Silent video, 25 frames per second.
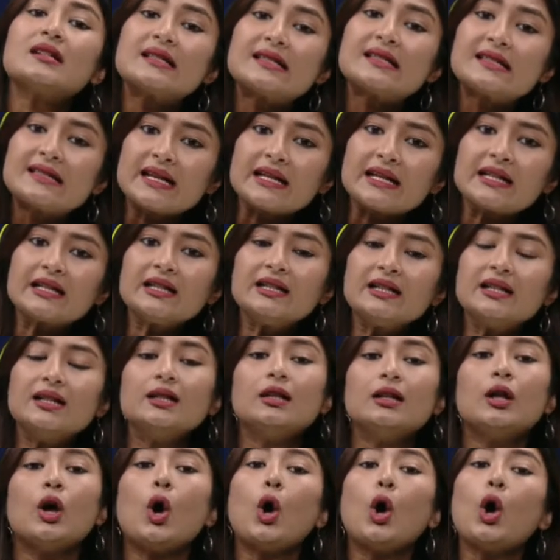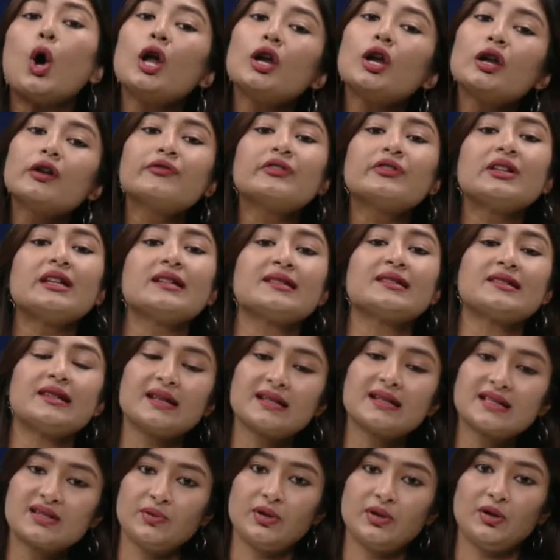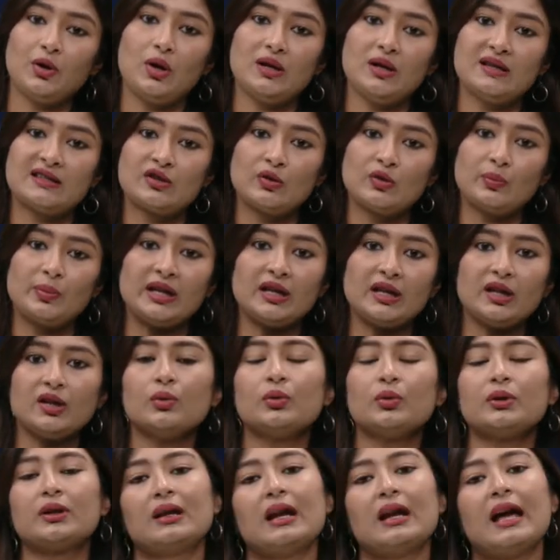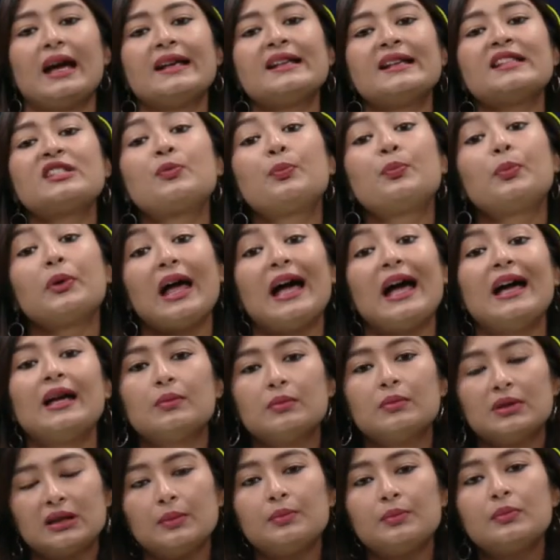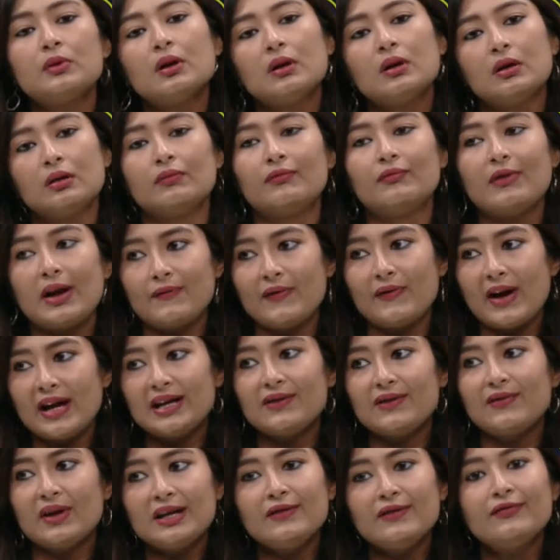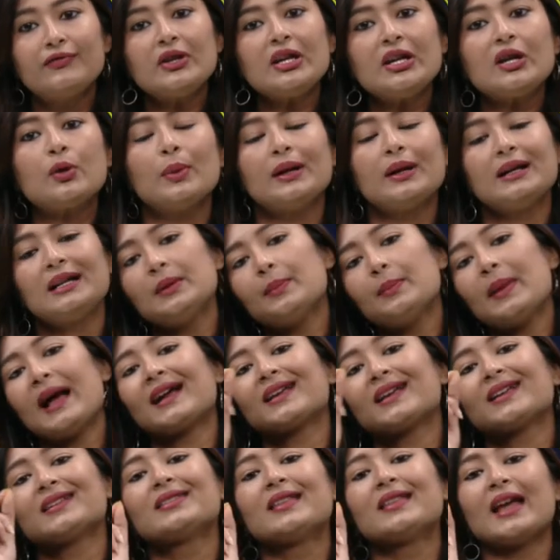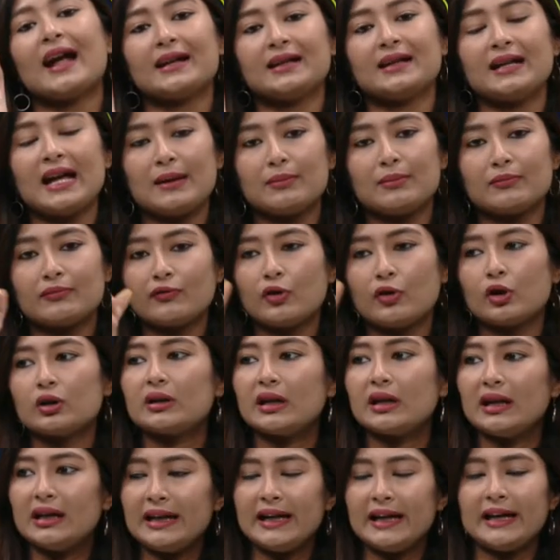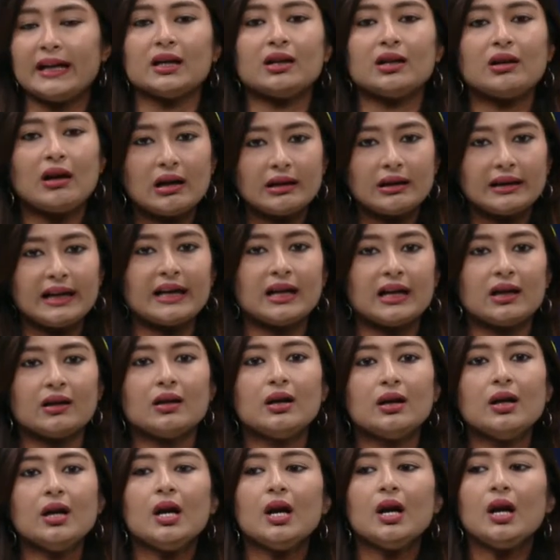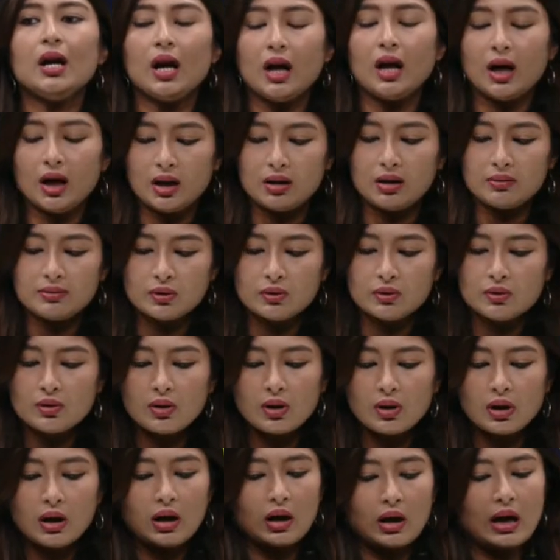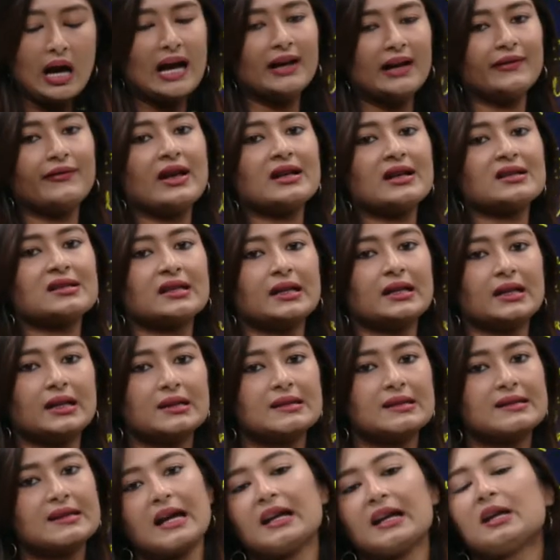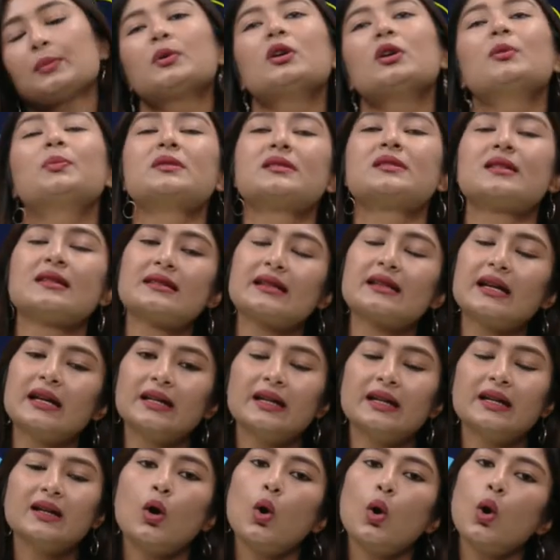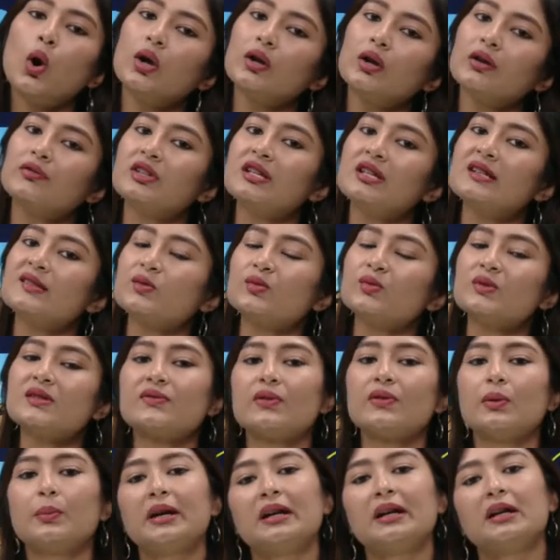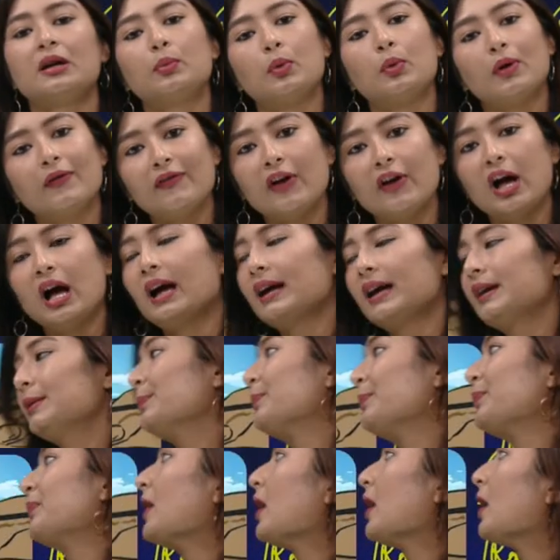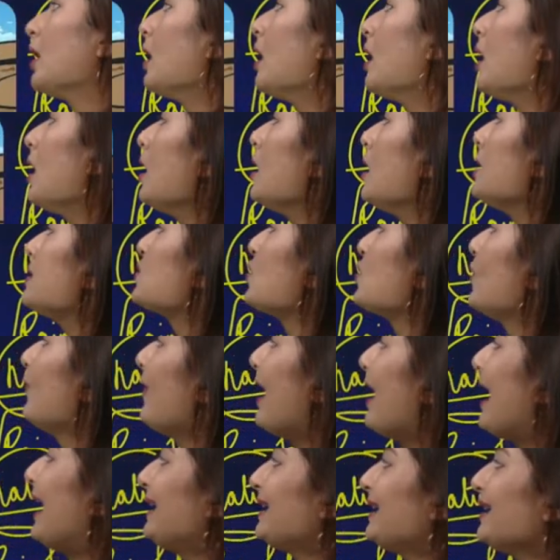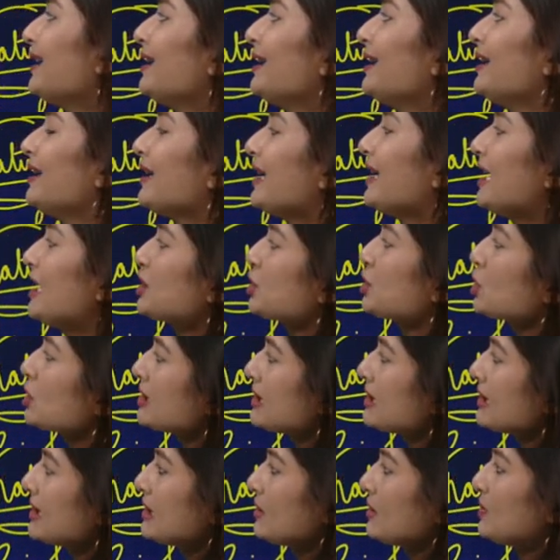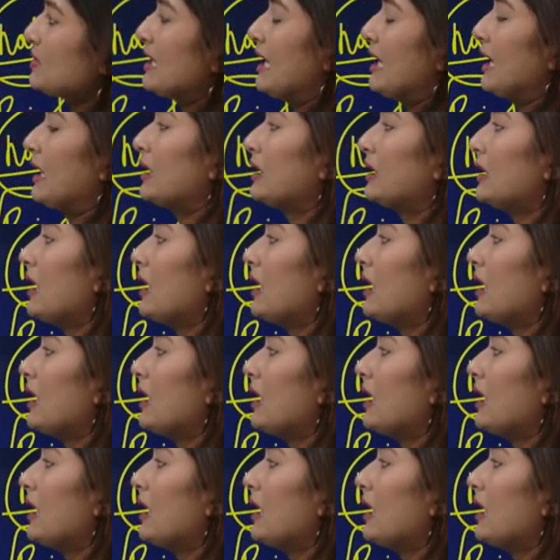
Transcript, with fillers: sickle, all of these things were also being utilized uh, very, very frequently back at that time for killing, cutting, uh, you know, uh, harvesting and sare purposes ke liye, all of these tools were made up of iron. So, vital irrigation systems like